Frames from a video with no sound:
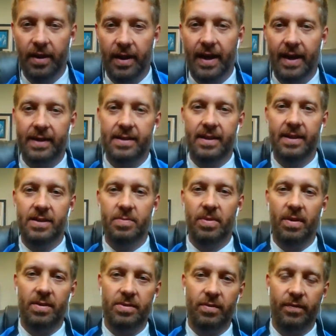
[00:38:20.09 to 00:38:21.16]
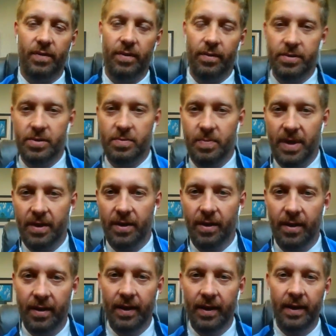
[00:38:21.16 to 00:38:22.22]
internet access, but also for those
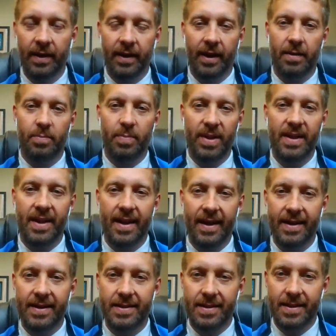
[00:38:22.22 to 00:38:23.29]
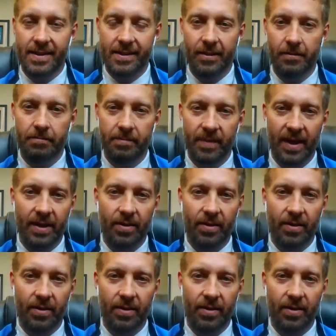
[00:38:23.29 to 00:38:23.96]
speaker and PA system.